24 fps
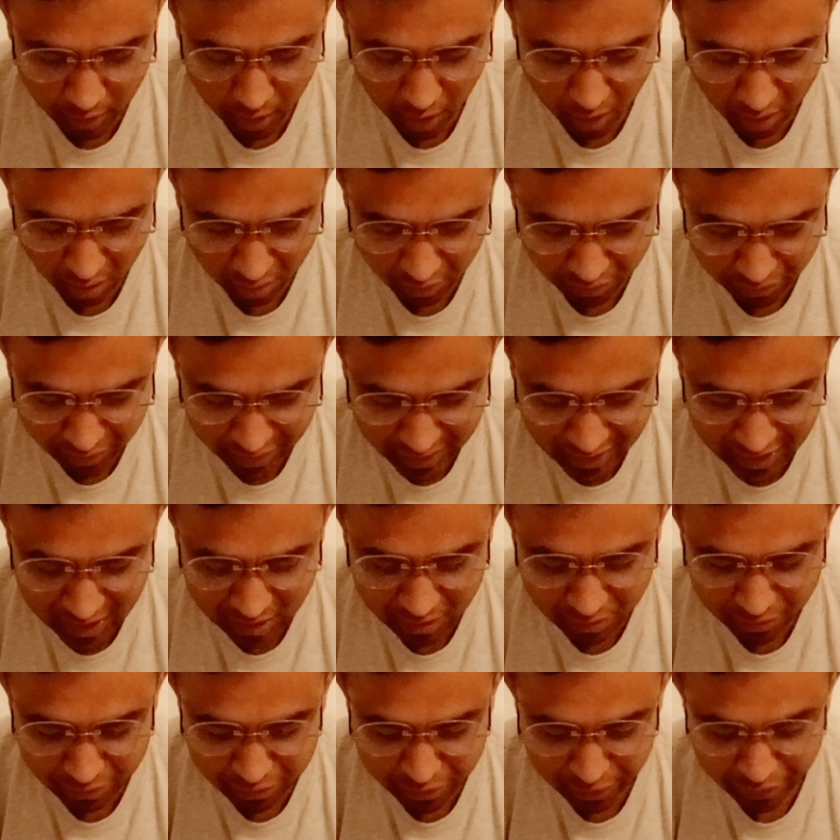within
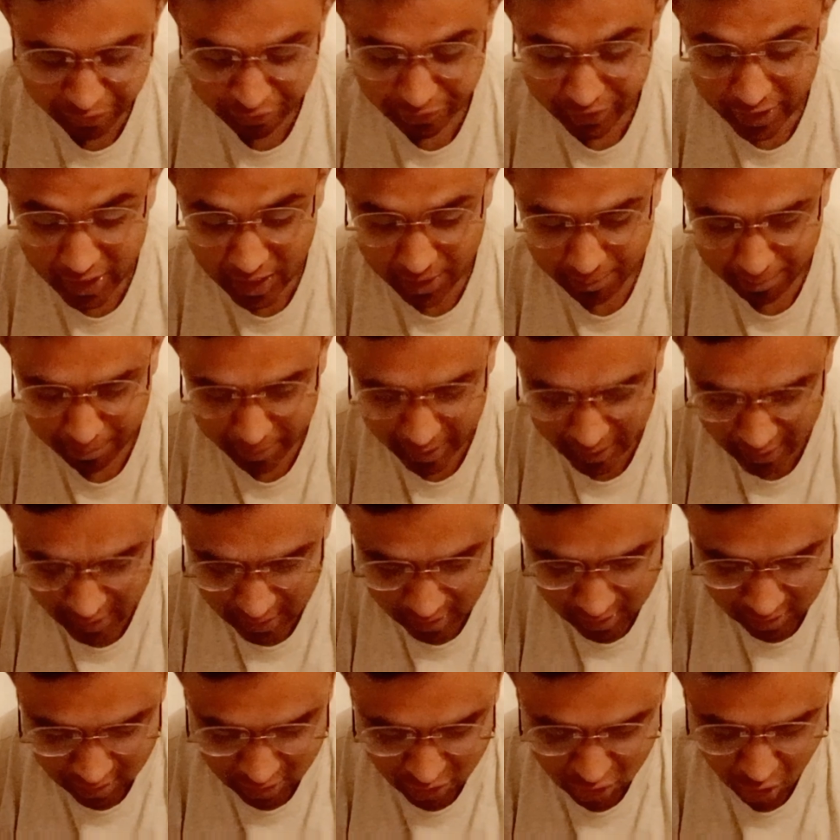50
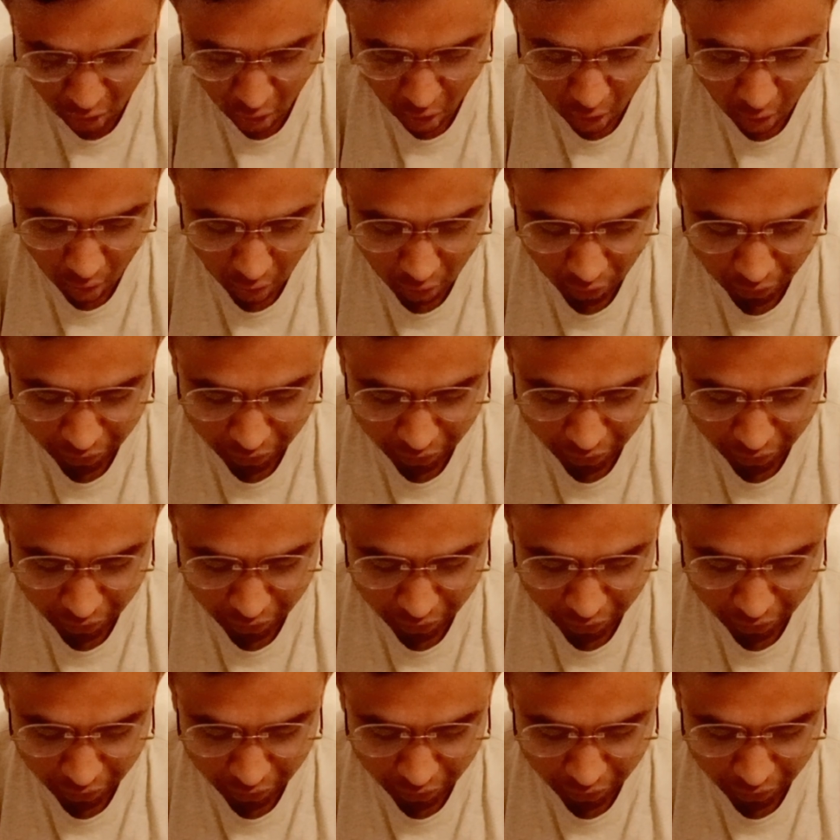meters of